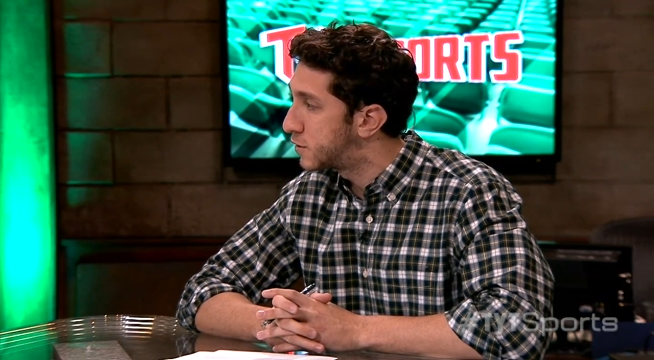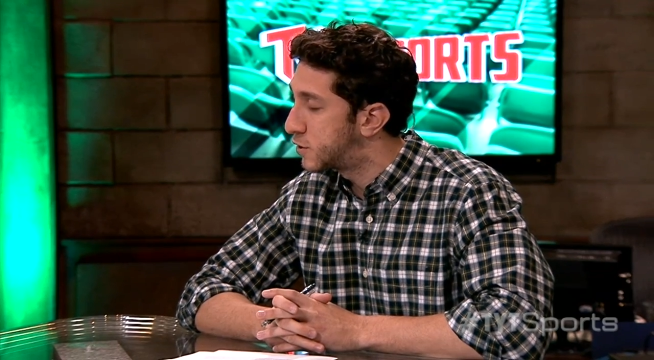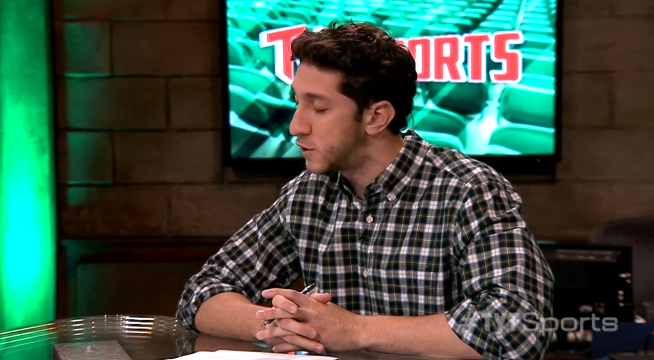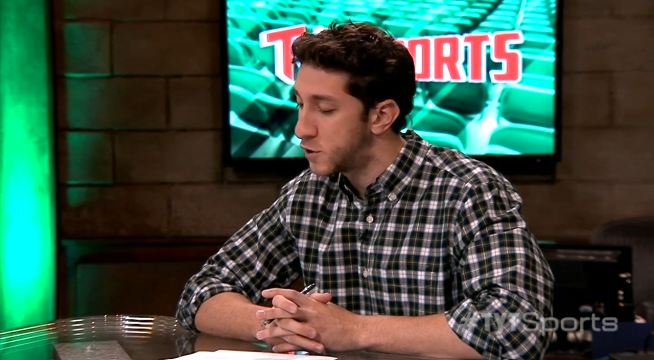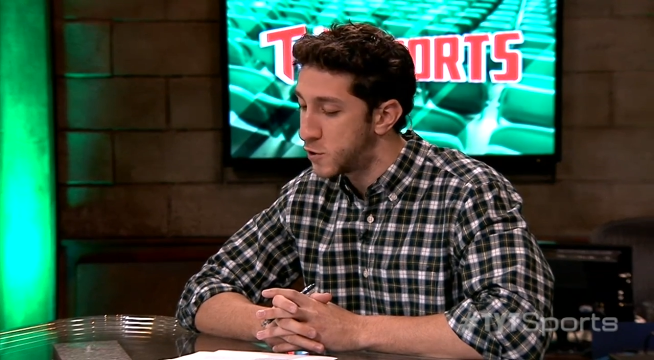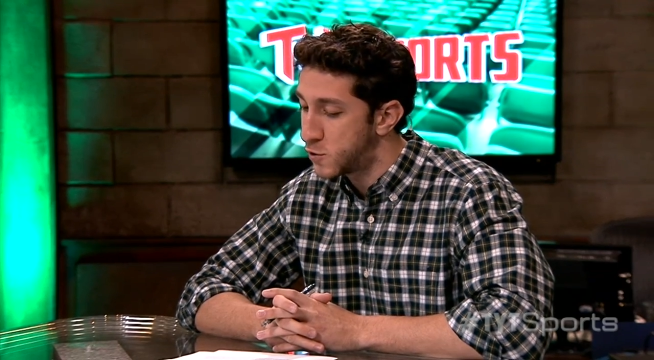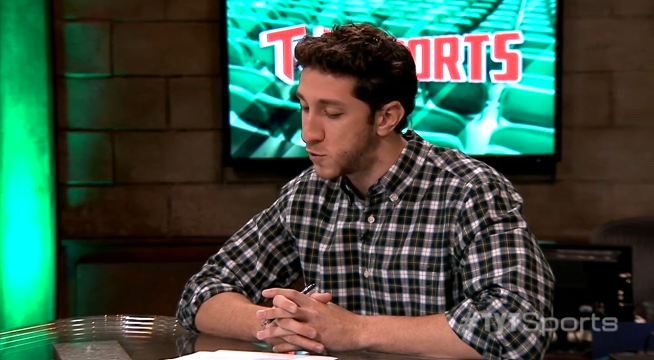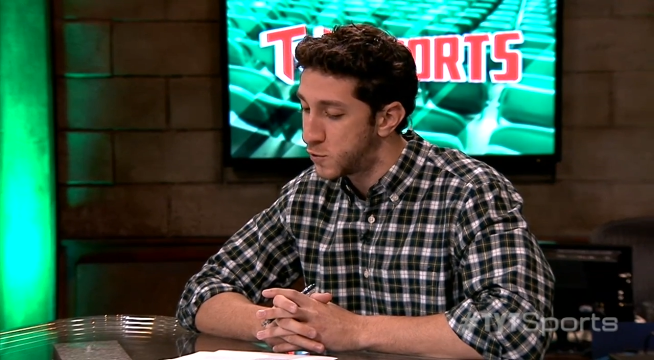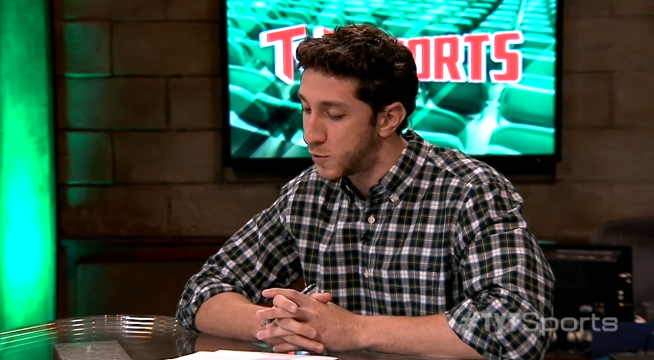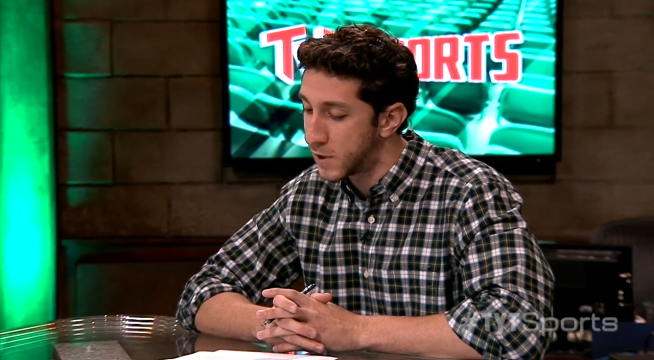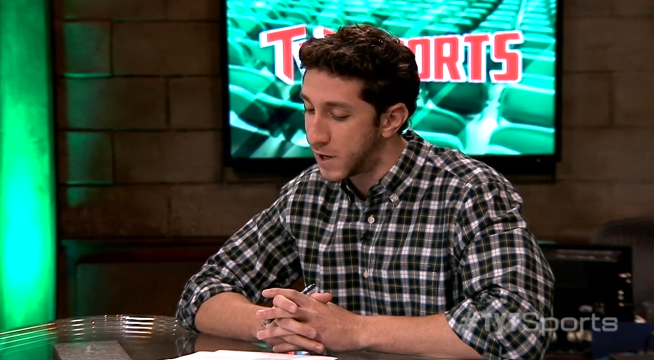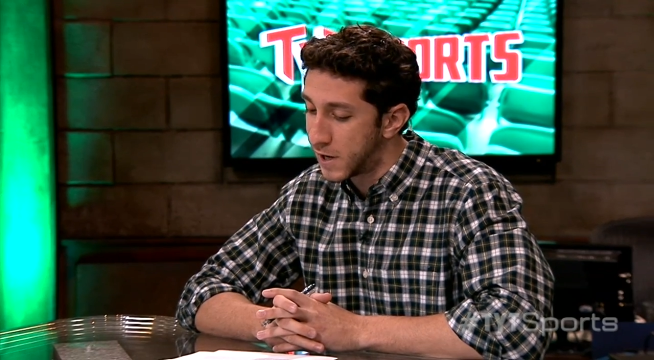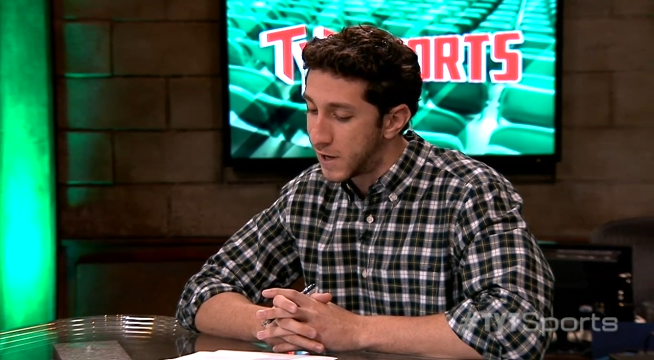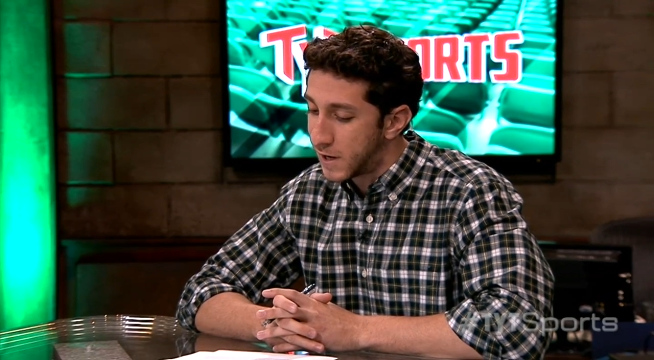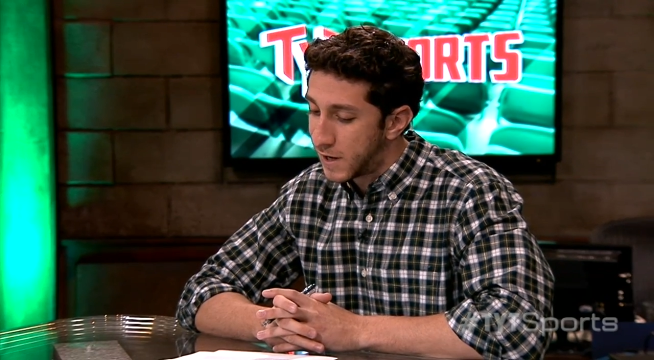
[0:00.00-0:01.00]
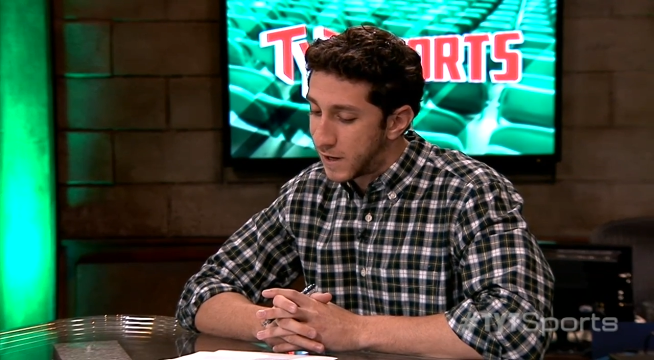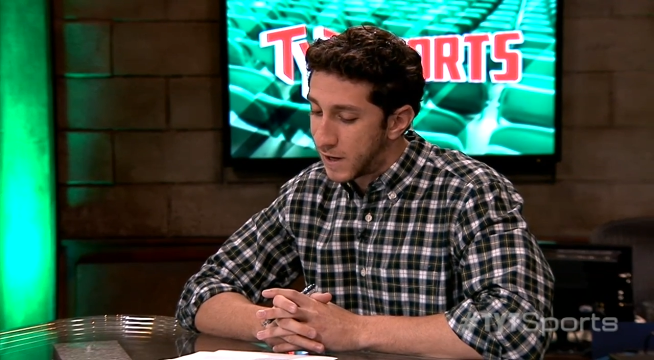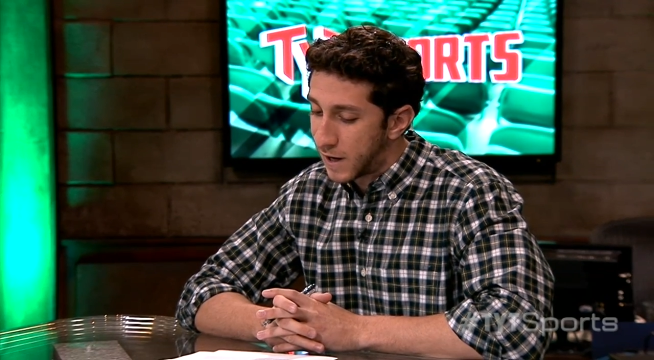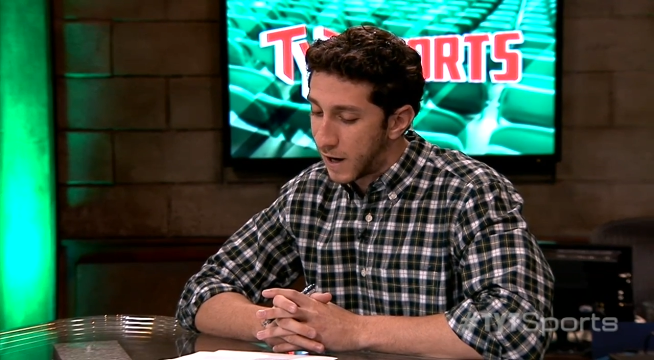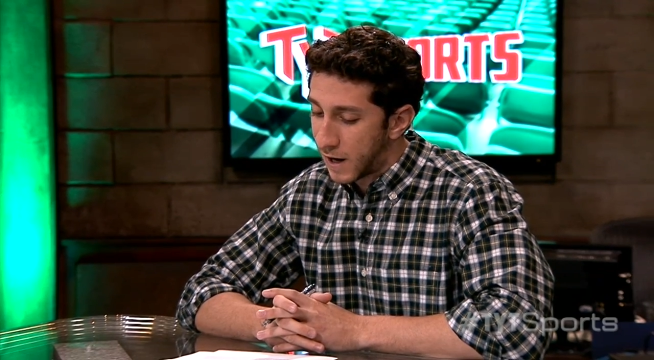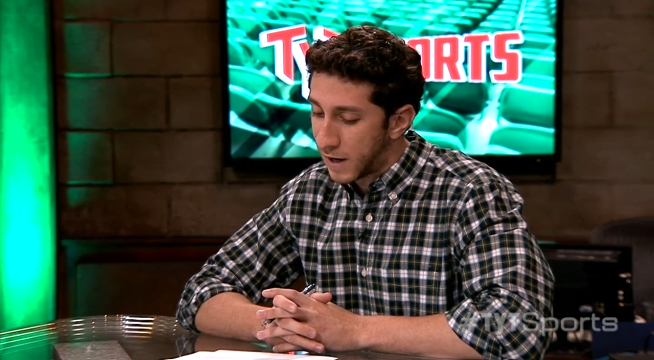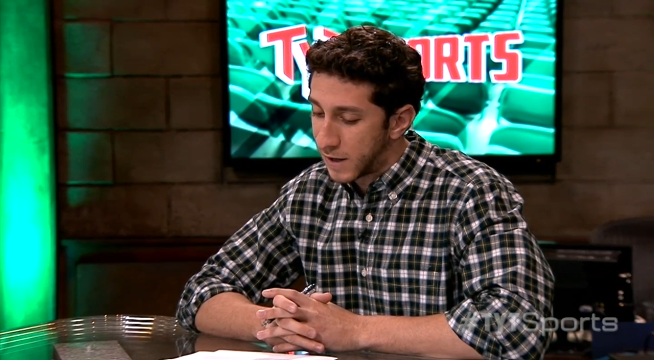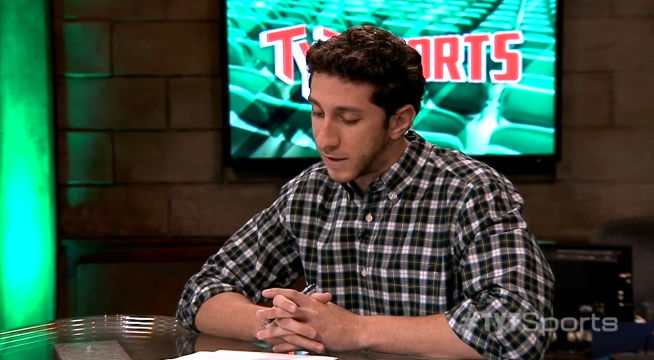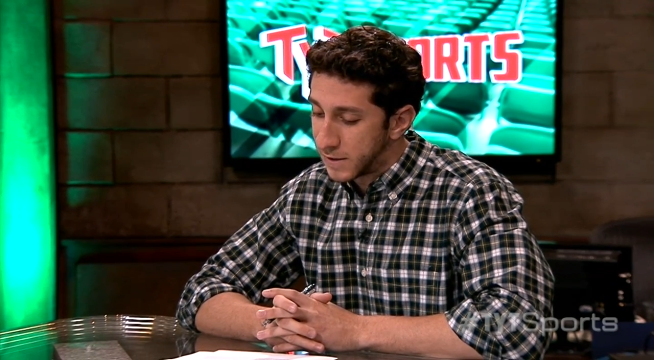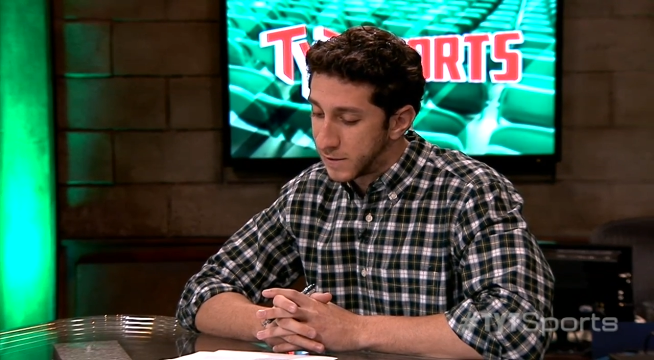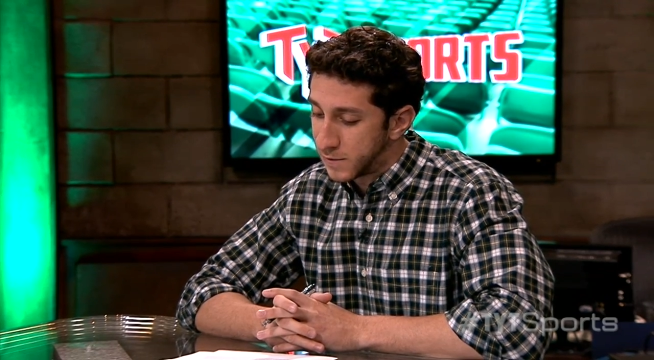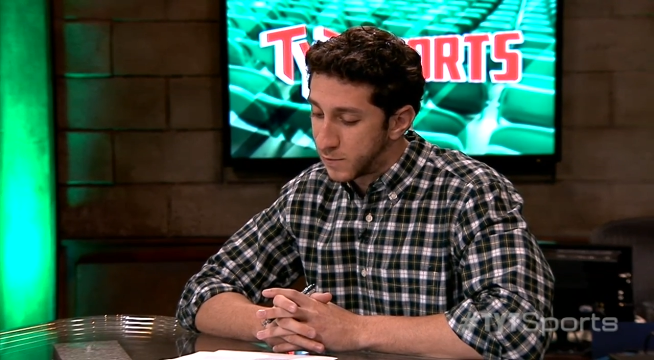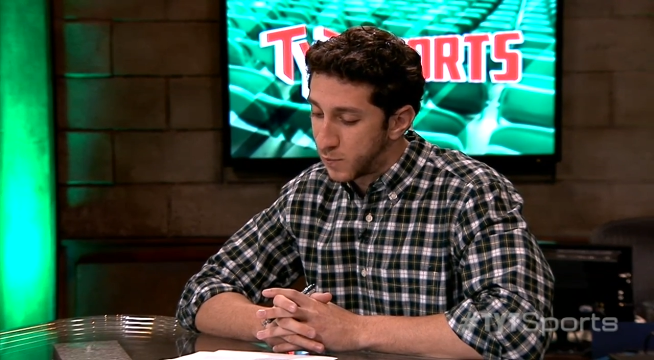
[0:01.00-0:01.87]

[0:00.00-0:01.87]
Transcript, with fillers: Do you, uh,